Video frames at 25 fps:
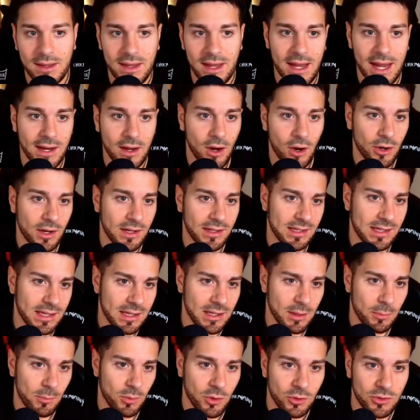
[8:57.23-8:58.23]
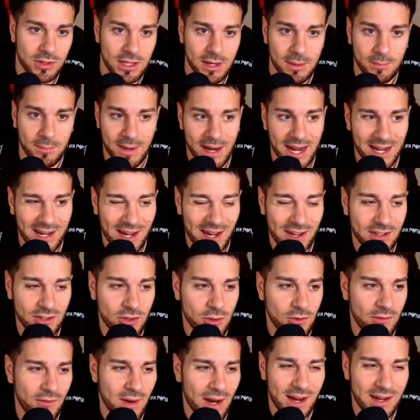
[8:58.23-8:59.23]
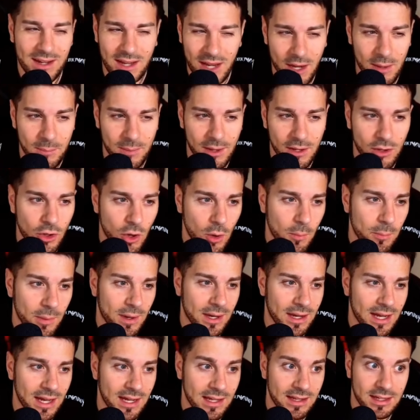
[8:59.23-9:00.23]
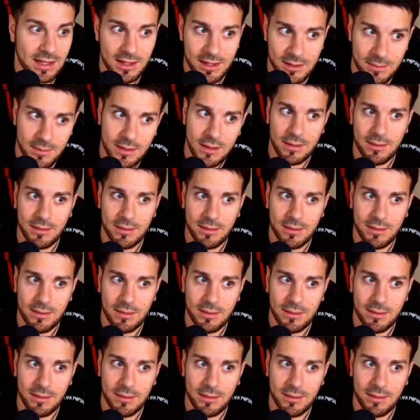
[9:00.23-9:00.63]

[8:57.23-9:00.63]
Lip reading: And honestly, the moves that black has to find are a bit complicated.